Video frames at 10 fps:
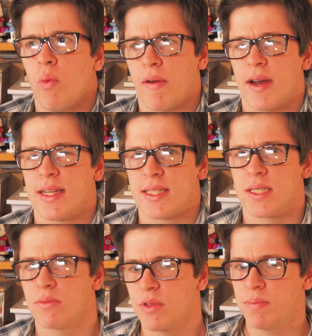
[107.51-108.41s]

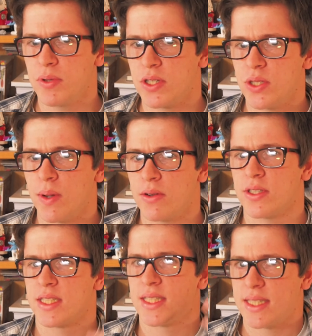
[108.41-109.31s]
Whereas, with the books you own
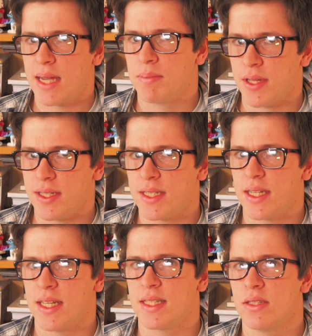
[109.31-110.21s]
on a tablet,
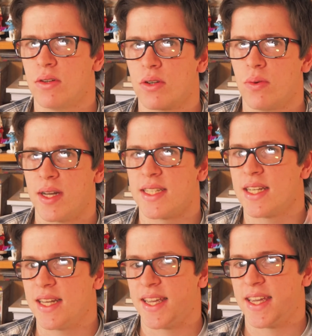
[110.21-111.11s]
it's not quite as
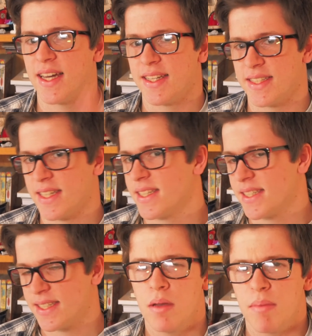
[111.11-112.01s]
clear cut as this.